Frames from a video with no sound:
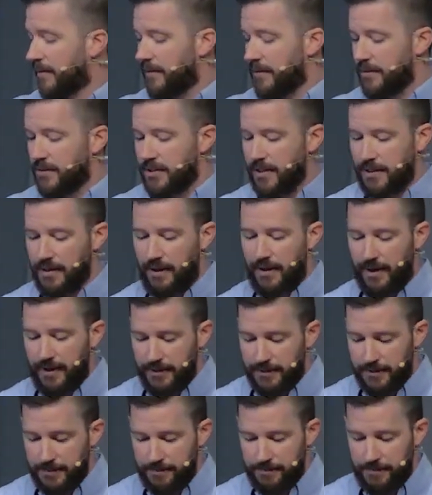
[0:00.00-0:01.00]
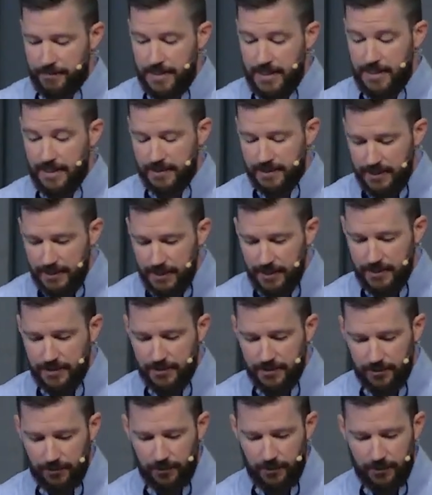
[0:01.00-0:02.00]
to God, because he is
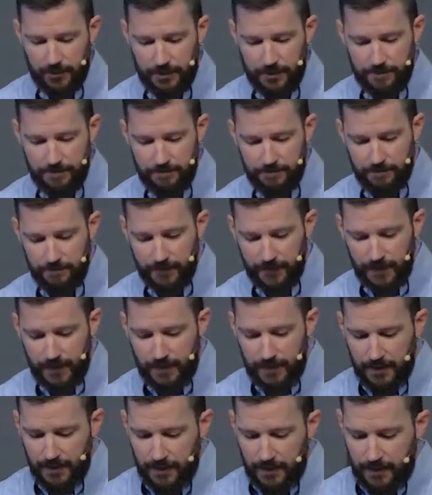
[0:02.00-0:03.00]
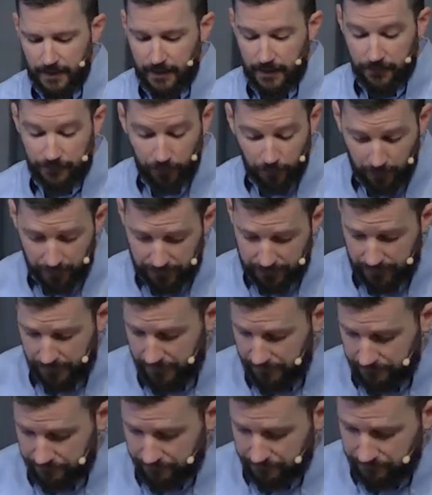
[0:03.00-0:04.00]
the Lord. Fourth,
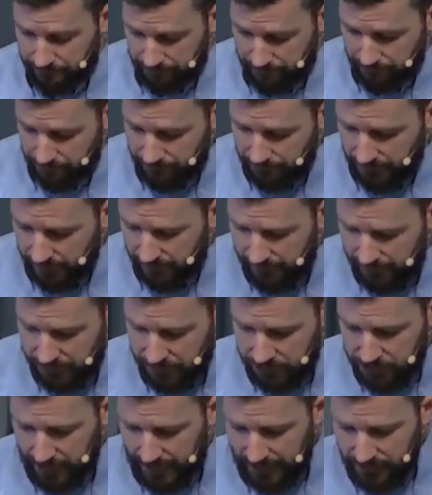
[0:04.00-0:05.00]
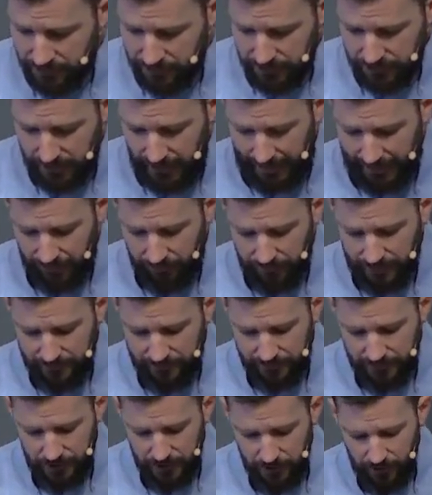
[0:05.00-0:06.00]
this changes how we
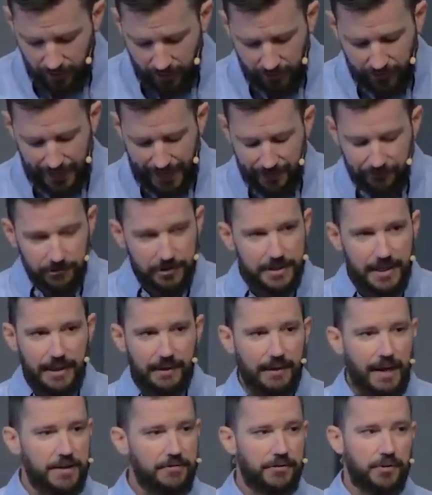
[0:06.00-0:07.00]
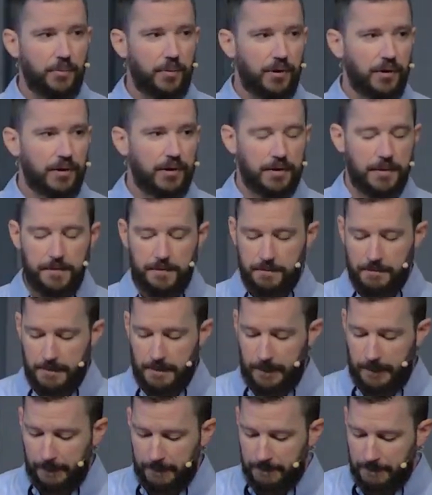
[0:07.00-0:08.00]
view our everyday life and work.
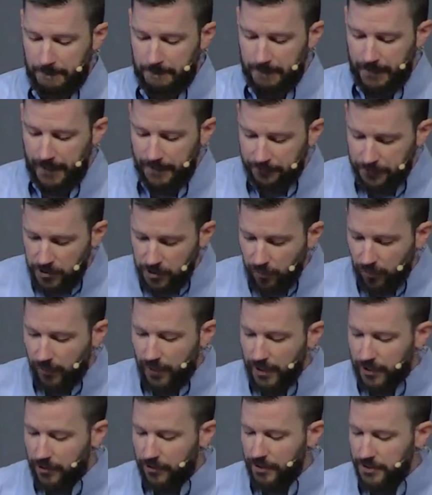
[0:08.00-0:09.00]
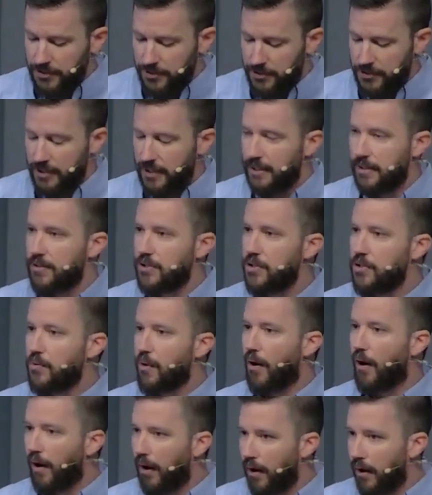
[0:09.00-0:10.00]
If you are a Christian, you
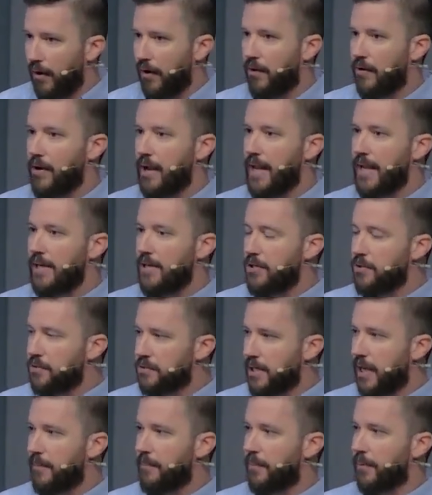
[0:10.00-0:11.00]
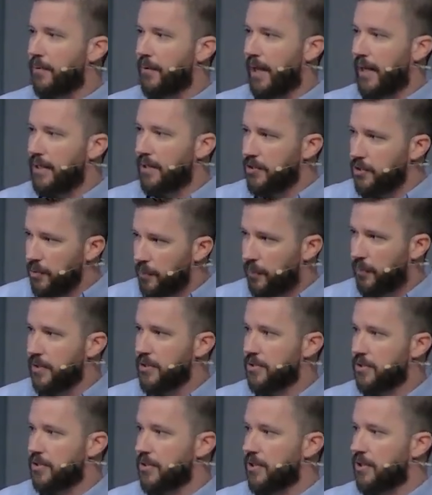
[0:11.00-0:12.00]
are a new temple and a new
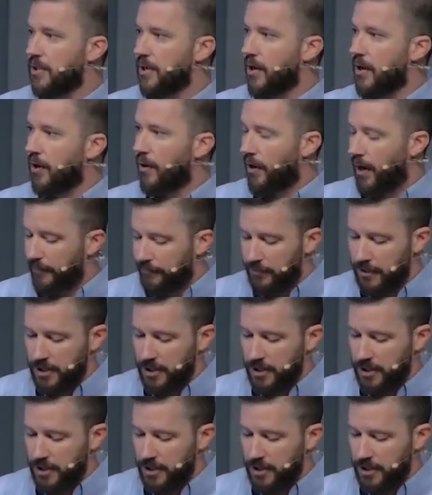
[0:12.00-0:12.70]
priesthood offering